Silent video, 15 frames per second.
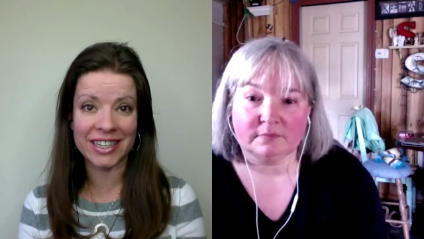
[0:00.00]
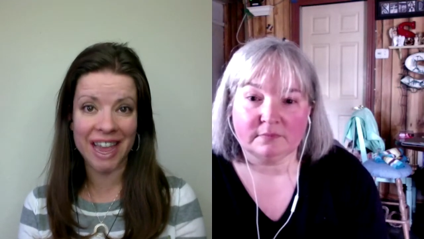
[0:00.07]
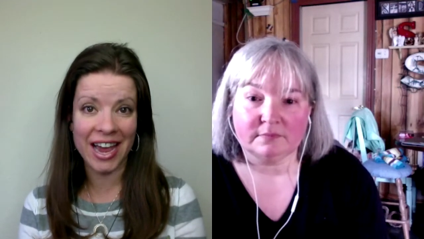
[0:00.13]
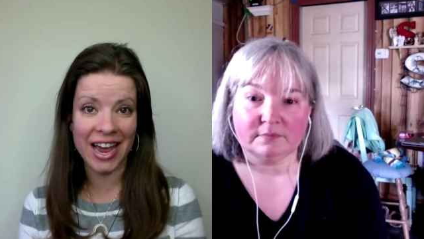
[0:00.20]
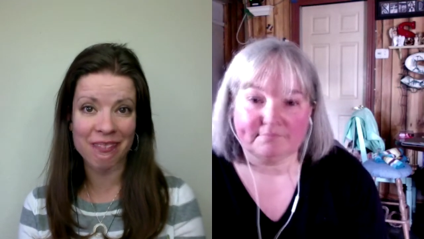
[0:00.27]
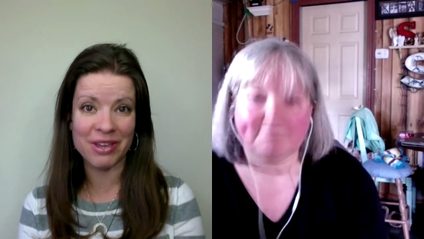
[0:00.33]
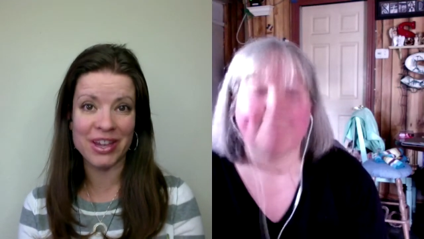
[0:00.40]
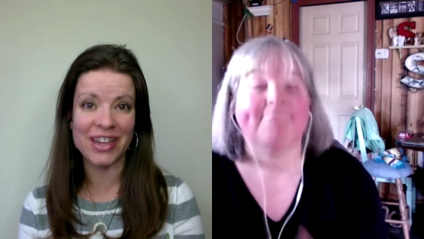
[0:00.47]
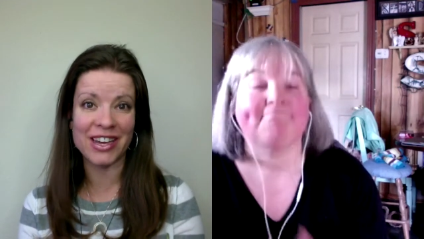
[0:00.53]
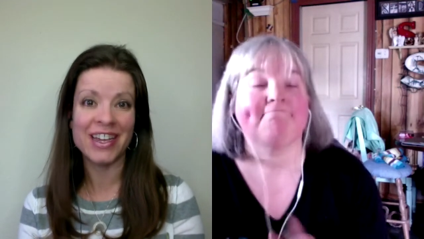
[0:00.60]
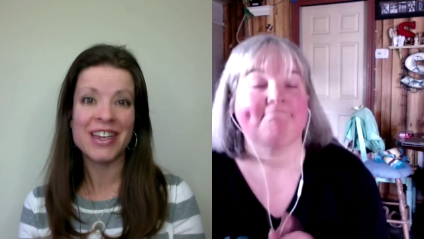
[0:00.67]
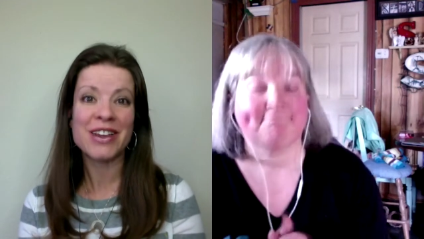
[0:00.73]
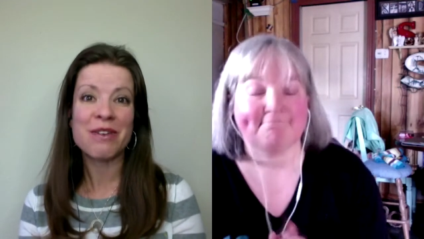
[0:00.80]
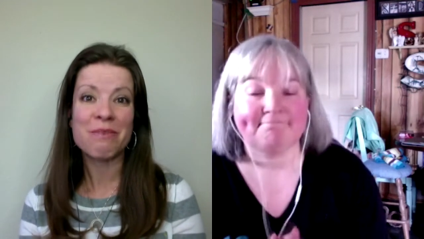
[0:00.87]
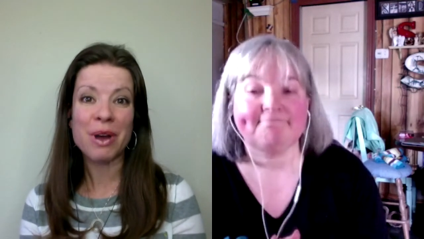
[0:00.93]
Speaker 1: Academy
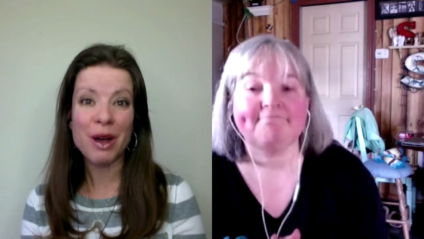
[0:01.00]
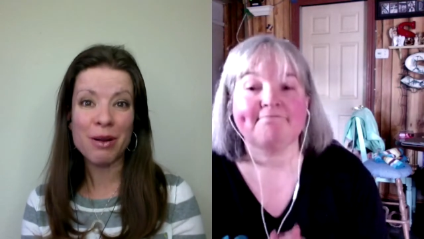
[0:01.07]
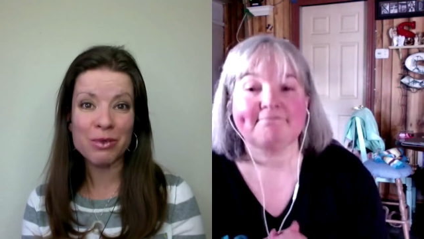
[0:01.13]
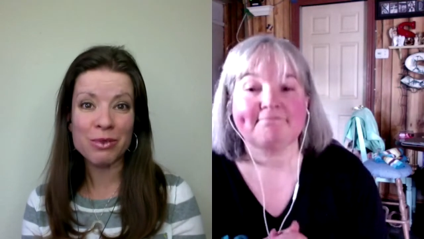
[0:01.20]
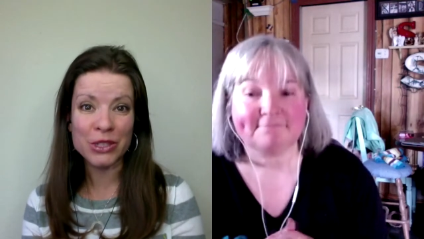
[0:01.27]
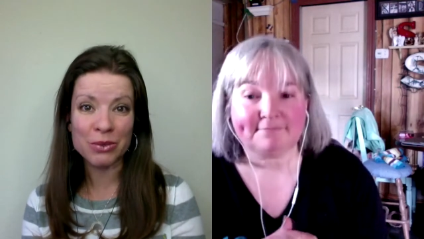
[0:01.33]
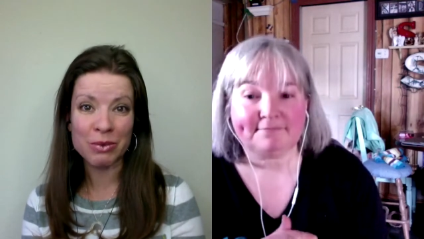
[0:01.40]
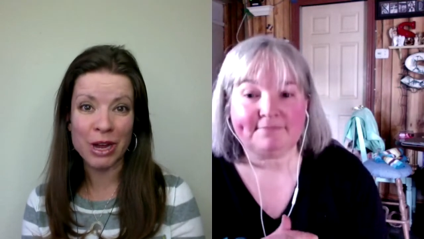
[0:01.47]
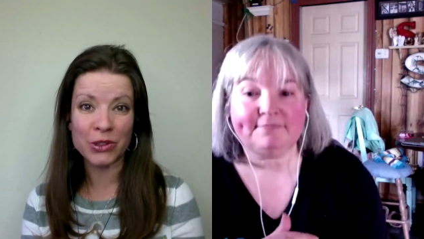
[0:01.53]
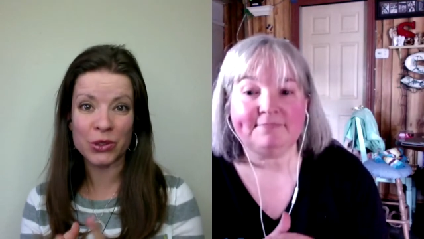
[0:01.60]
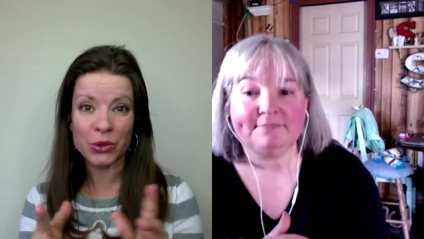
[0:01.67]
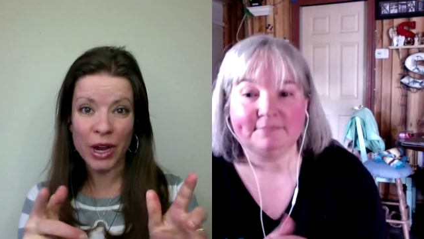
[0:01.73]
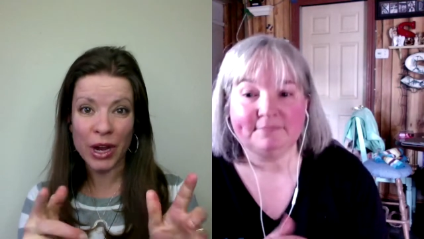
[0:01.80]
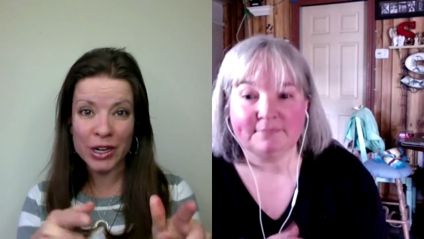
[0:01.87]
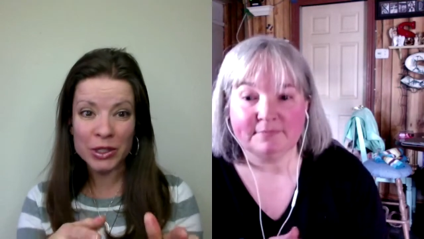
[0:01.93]
published module. So
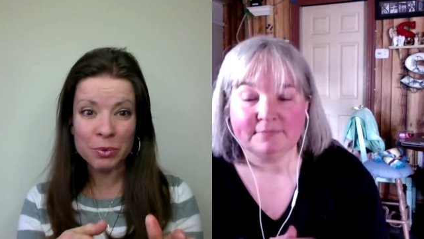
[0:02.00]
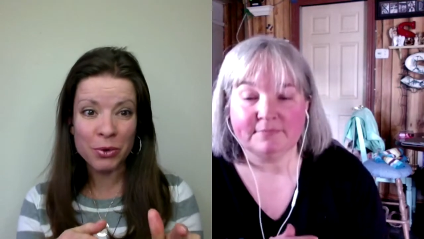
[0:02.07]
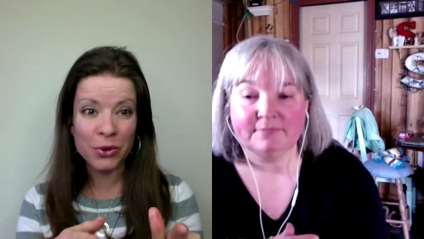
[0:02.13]
I just